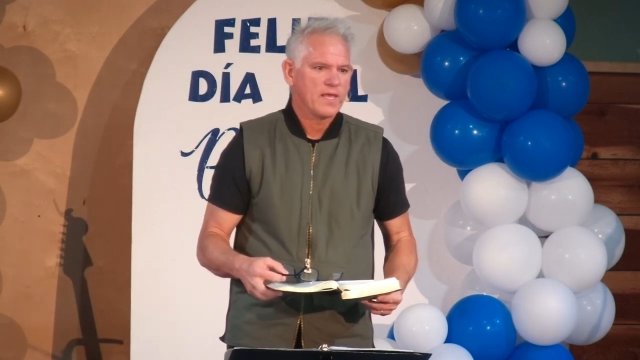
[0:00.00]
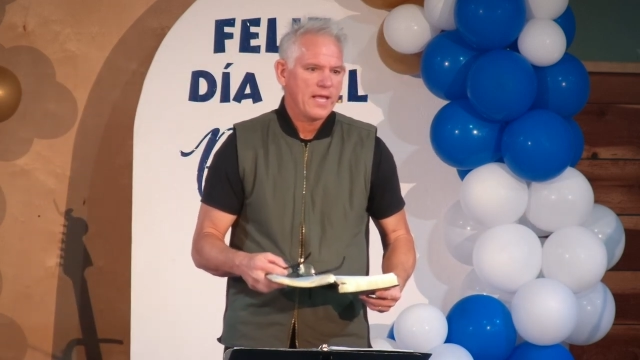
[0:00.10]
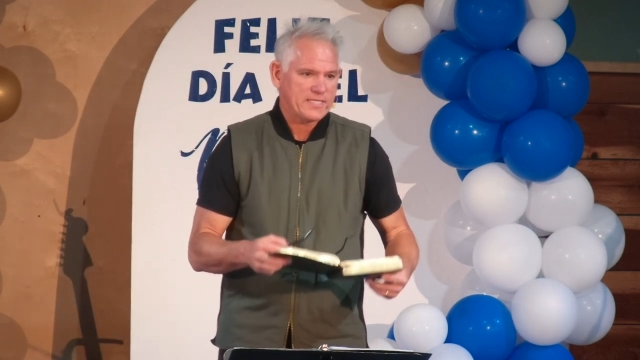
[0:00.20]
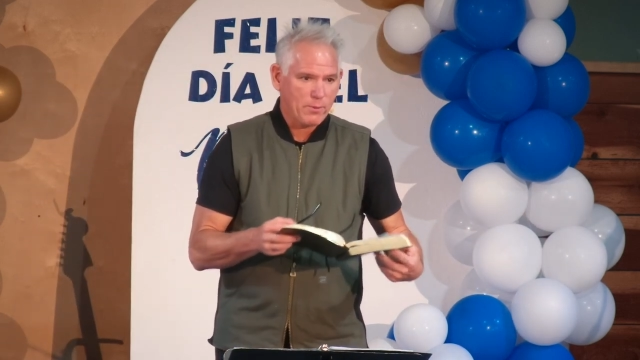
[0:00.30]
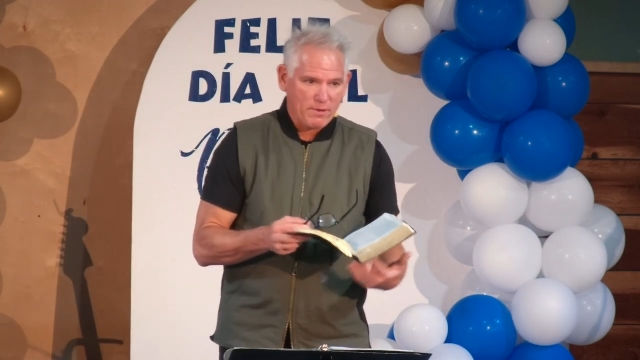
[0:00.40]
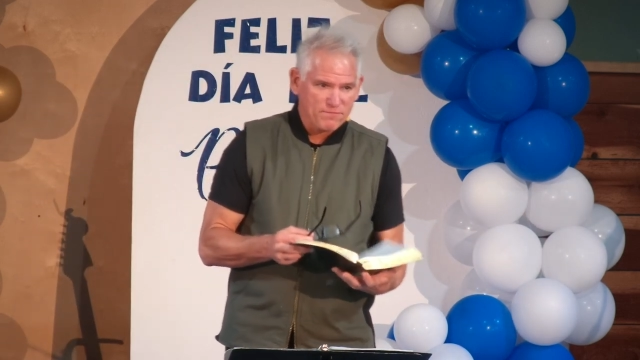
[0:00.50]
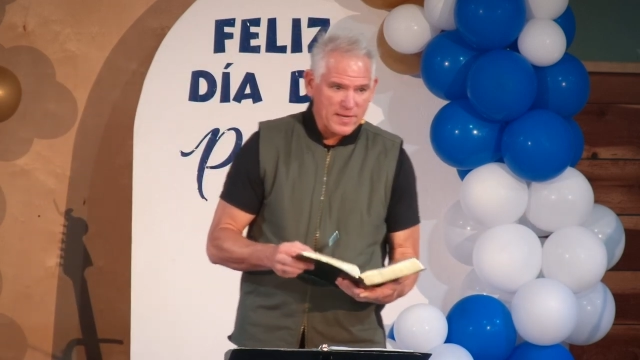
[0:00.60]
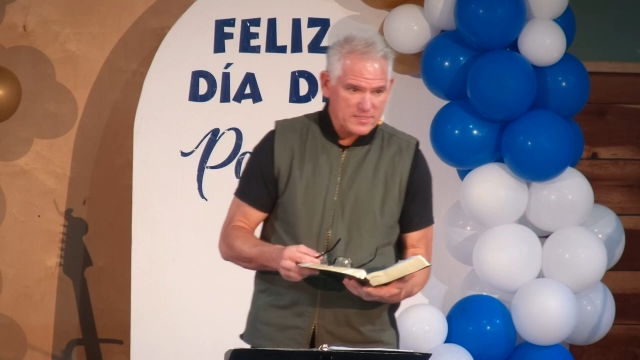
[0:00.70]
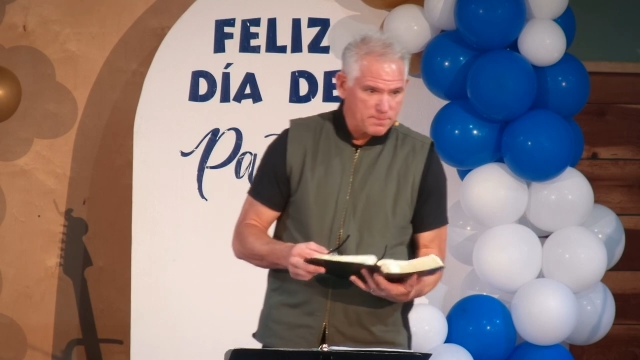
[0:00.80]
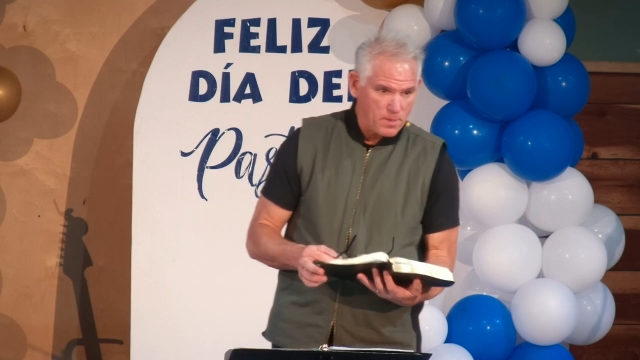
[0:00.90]
As I
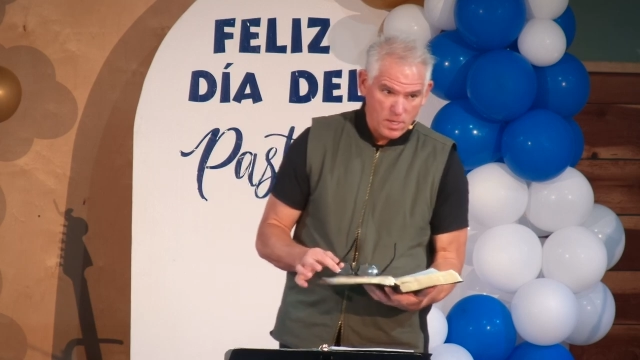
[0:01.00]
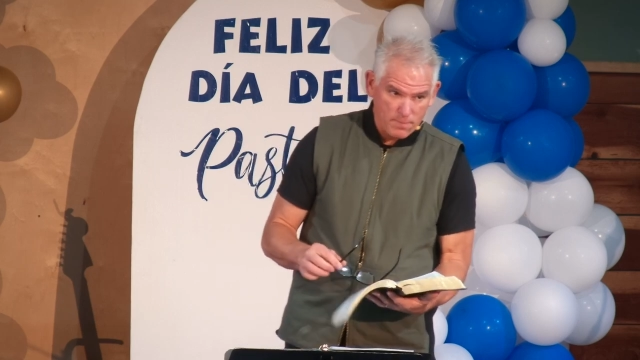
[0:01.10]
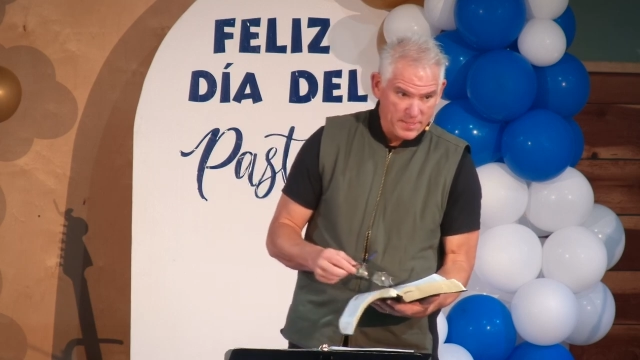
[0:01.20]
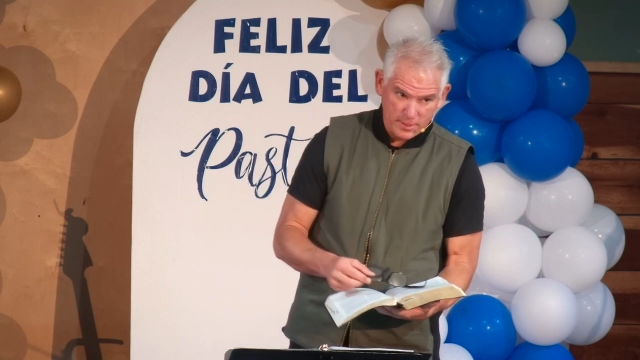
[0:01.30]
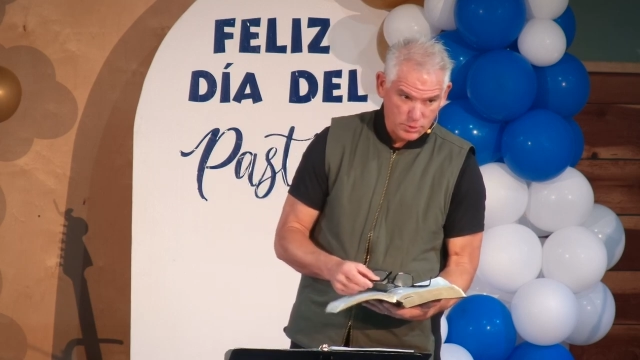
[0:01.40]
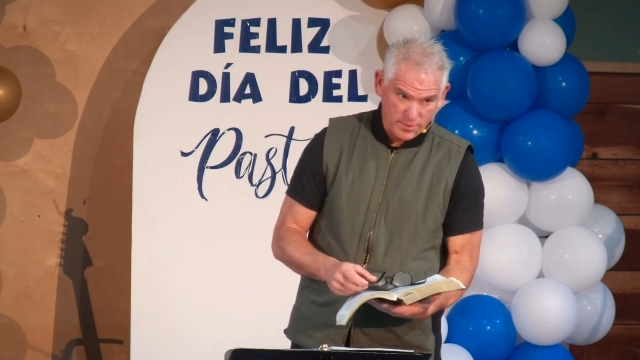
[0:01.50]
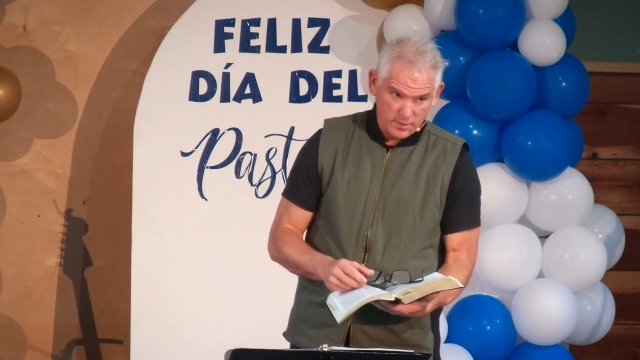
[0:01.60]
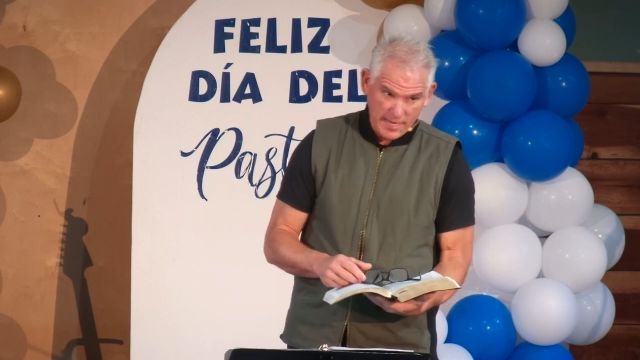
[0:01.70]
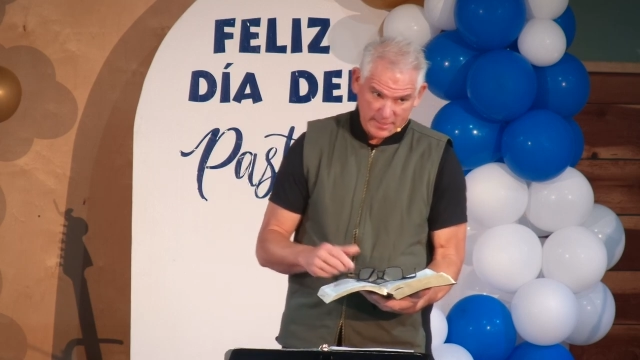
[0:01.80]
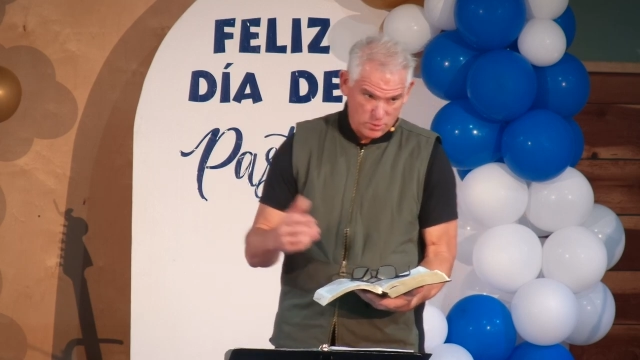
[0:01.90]
reflect upon ministry
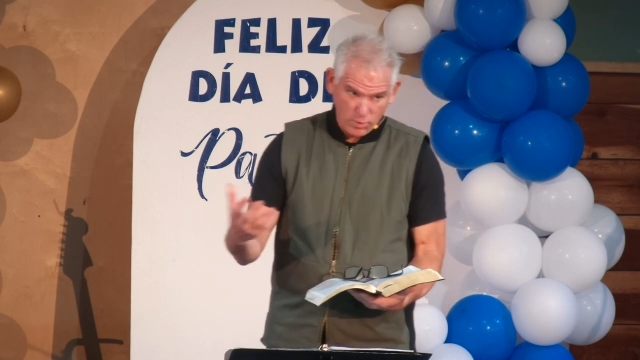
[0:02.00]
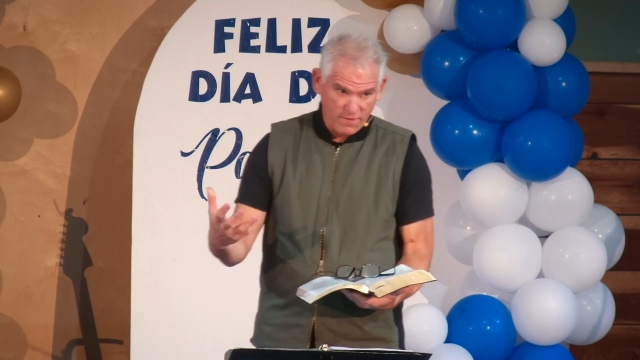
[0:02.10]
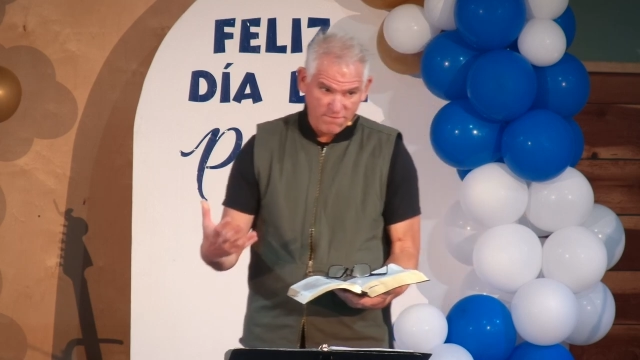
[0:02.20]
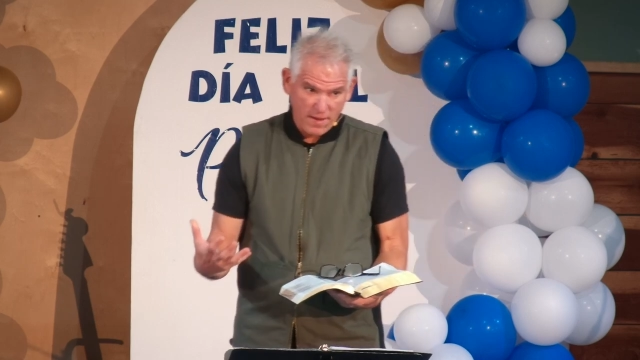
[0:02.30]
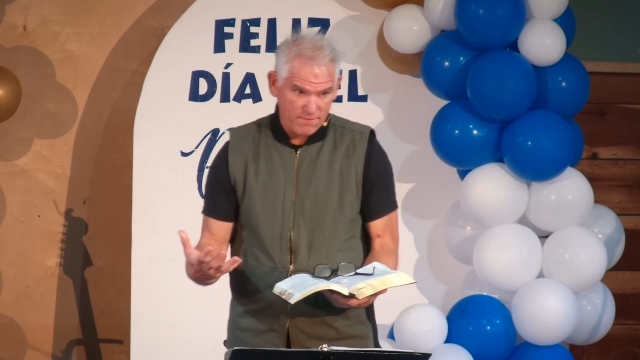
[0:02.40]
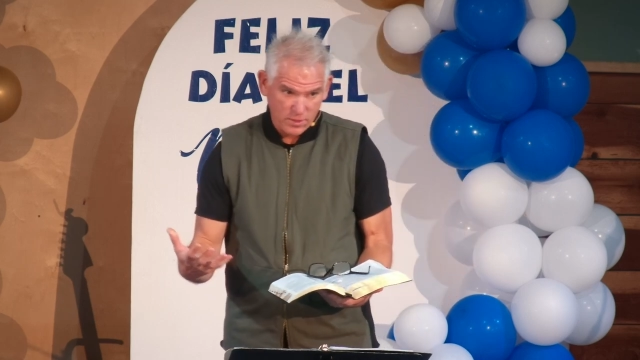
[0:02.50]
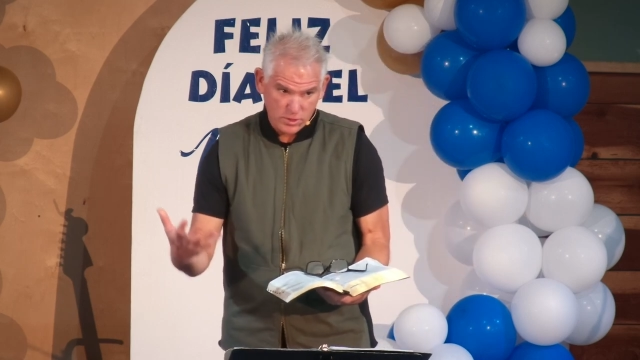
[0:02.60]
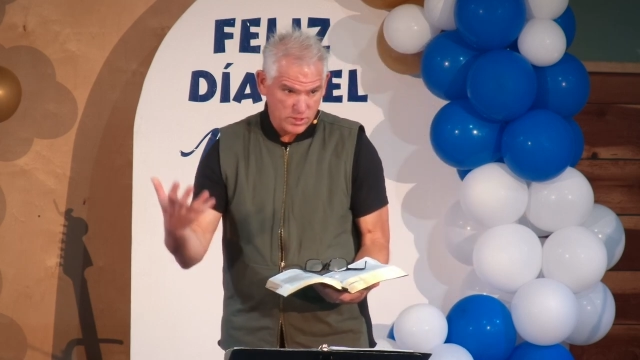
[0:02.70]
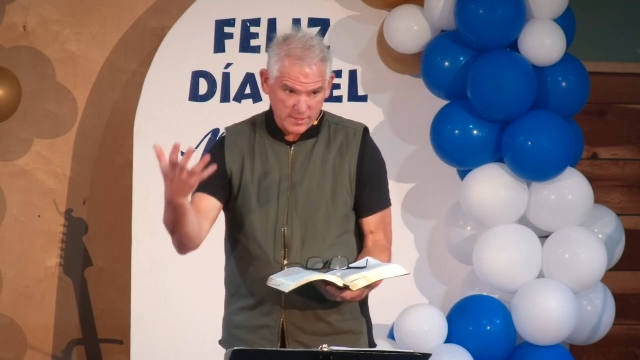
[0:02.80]
the last 25 years,